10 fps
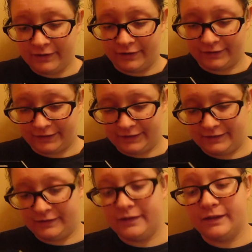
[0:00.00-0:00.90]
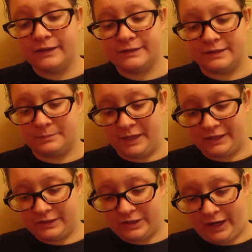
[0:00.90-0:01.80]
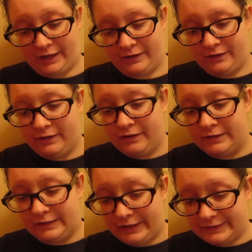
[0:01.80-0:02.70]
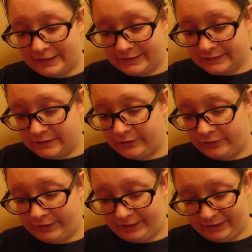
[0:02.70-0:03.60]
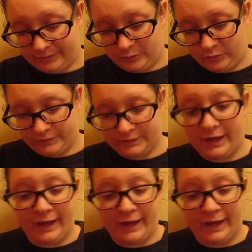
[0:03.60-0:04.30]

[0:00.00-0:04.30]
Again, it says made in China, not tested on animals.